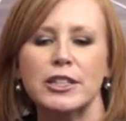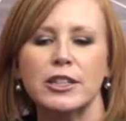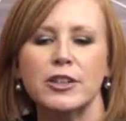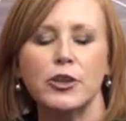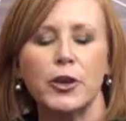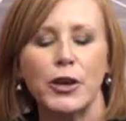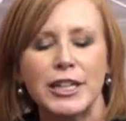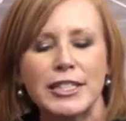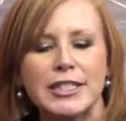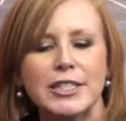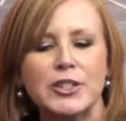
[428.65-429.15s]

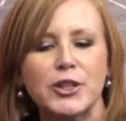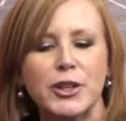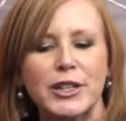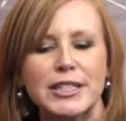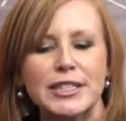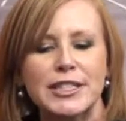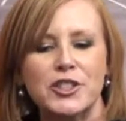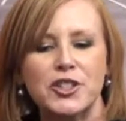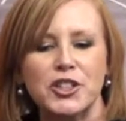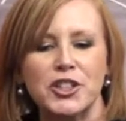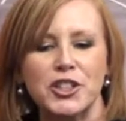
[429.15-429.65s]
crazy
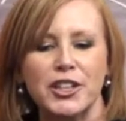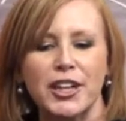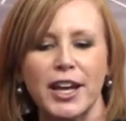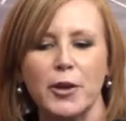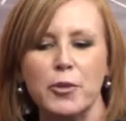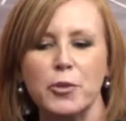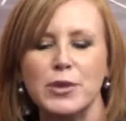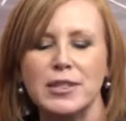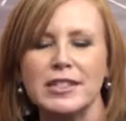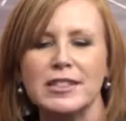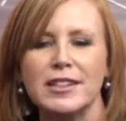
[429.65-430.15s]
transition. I
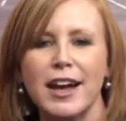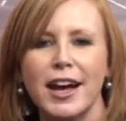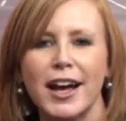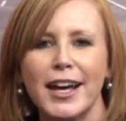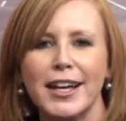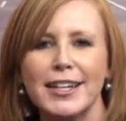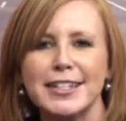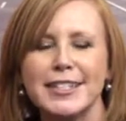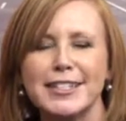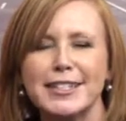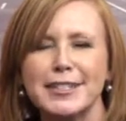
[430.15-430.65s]
was
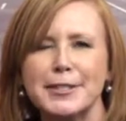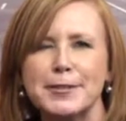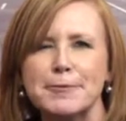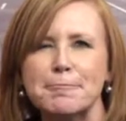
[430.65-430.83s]
not